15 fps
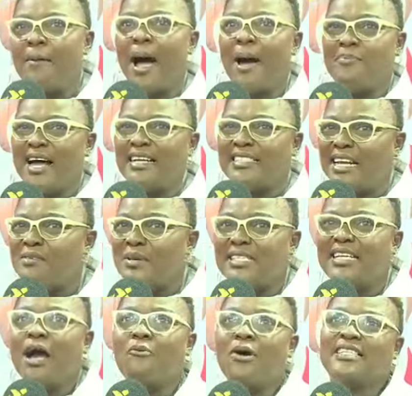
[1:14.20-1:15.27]
abrante ni bi
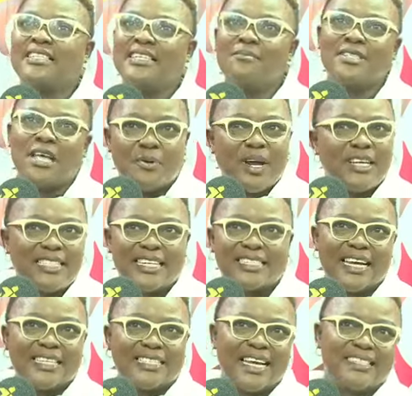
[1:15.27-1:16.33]
sai question na Mr. President
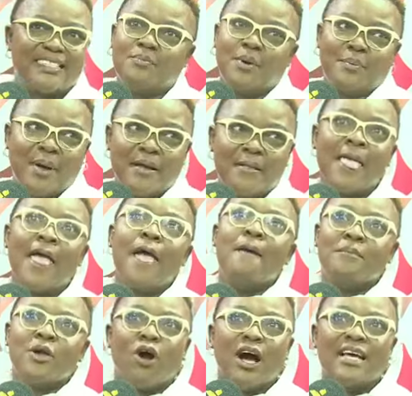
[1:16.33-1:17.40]
and say papa
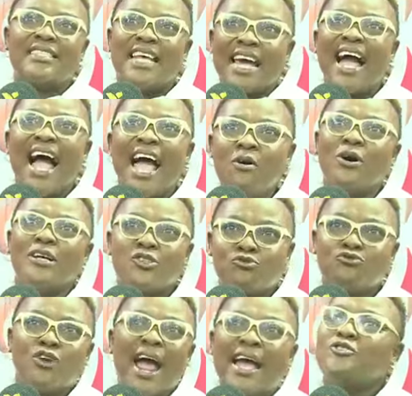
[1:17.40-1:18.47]
because the guy was
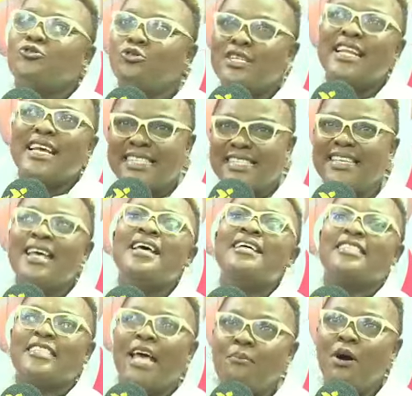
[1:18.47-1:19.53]
trying to list
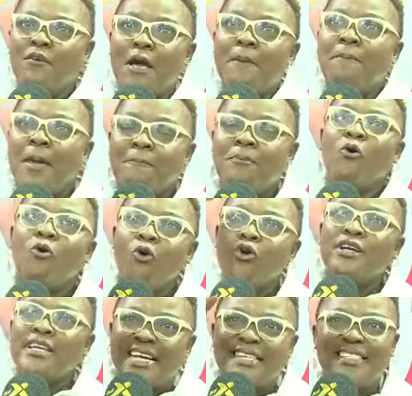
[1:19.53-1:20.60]
some of the people
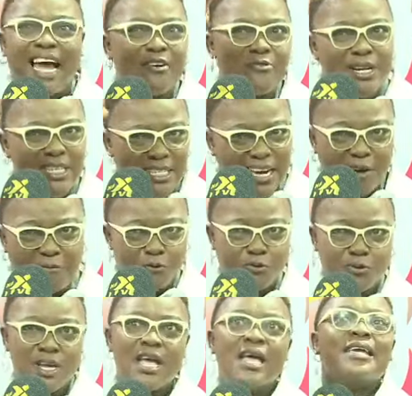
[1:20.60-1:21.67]
who need that
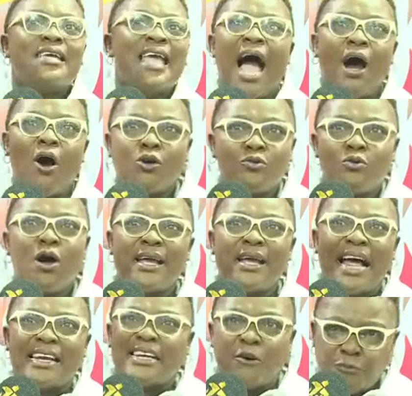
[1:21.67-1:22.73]
reshuffle ya on
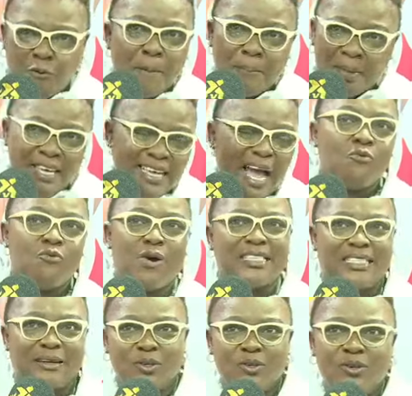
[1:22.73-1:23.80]
Ghana for be ka ho
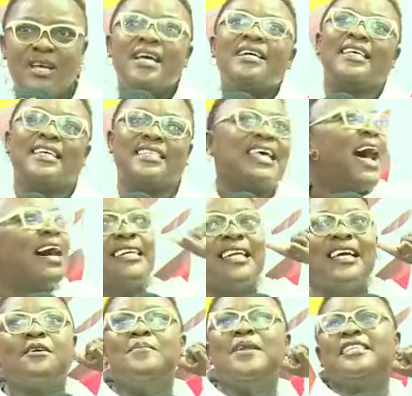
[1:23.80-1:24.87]
asem no te sai
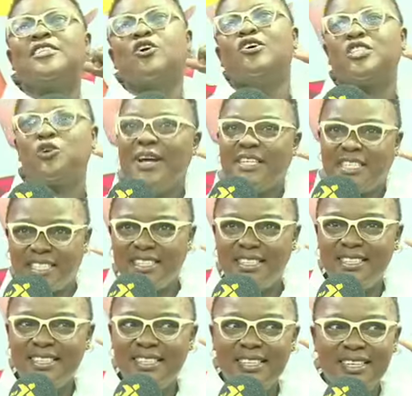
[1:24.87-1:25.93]
Greek minister oti wati
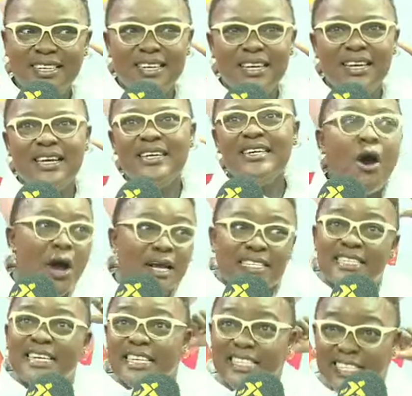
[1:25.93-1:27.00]

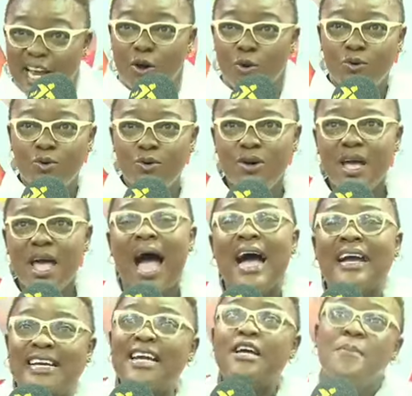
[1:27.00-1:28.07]
not na chi o a Greek